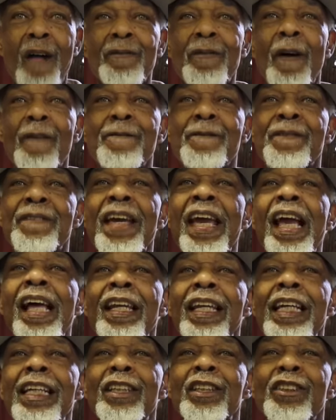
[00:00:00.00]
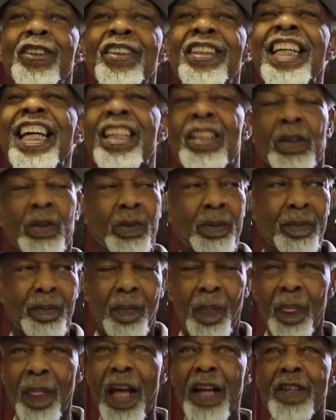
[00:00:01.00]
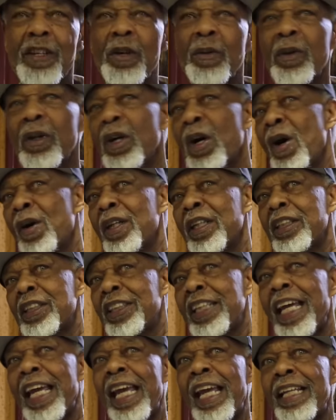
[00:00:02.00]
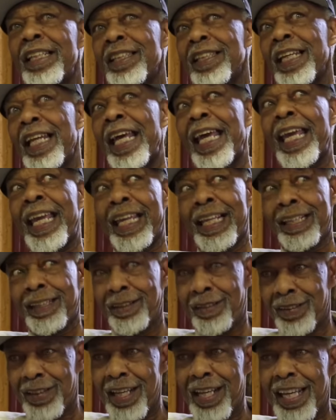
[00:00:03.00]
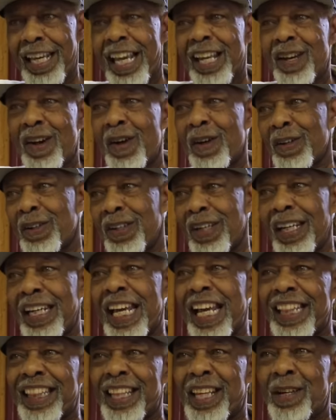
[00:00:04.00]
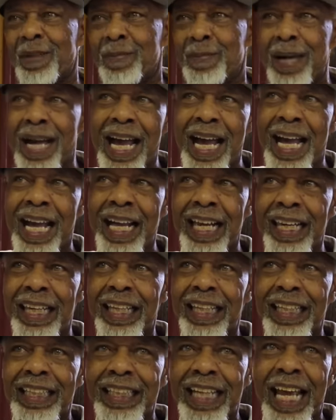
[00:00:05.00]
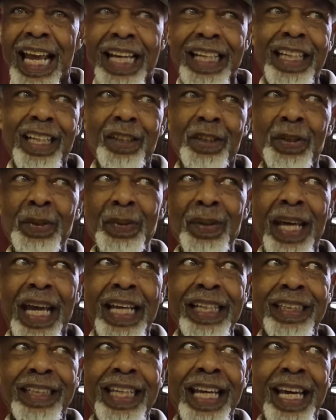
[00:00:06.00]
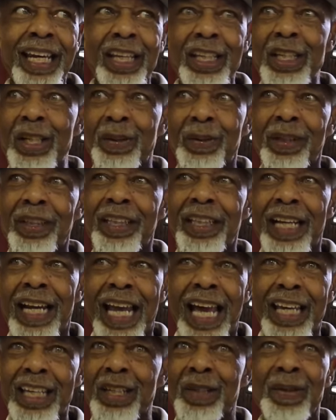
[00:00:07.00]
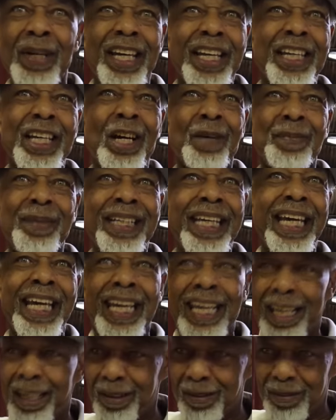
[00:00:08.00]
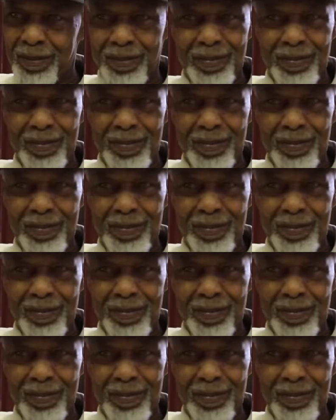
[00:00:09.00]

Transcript: for failing to signal that you were going to change lanes in order to let them by, and then two days later you you know like you end up dead